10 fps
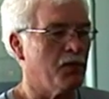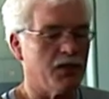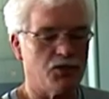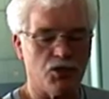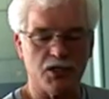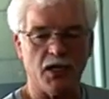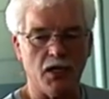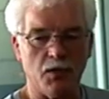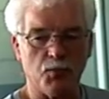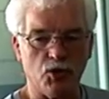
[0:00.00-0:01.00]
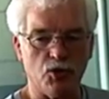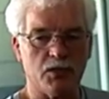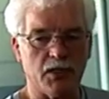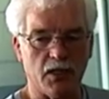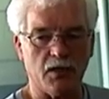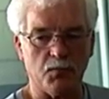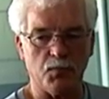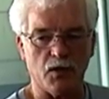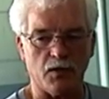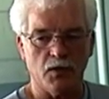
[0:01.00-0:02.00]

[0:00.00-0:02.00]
but it's just getting to produce and getting to put